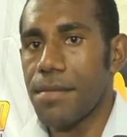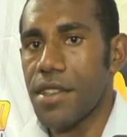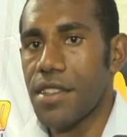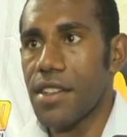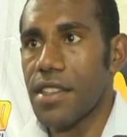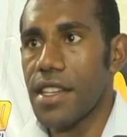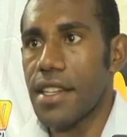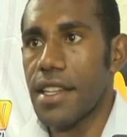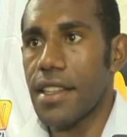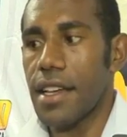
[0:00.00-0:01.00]
personally say
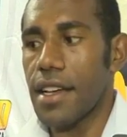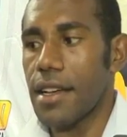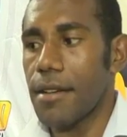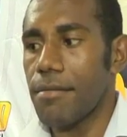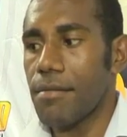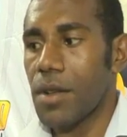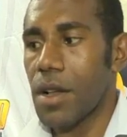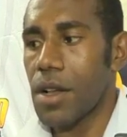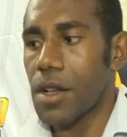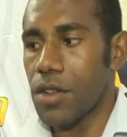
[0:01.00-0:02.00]
that uh,
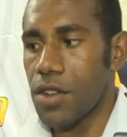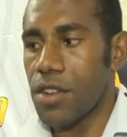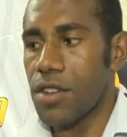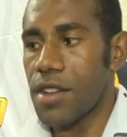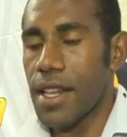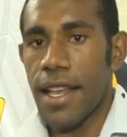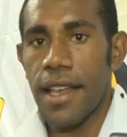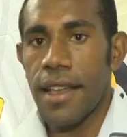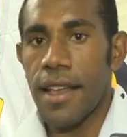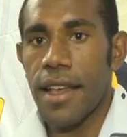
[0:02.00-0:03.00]
God
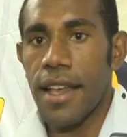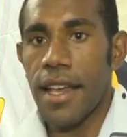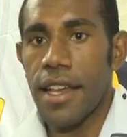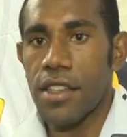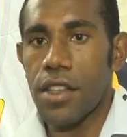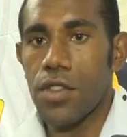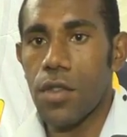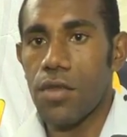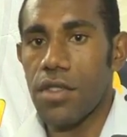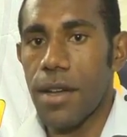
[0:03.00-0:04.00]
has its
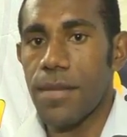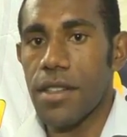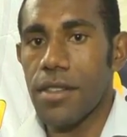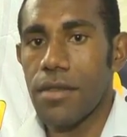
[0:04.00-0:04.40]
own timing.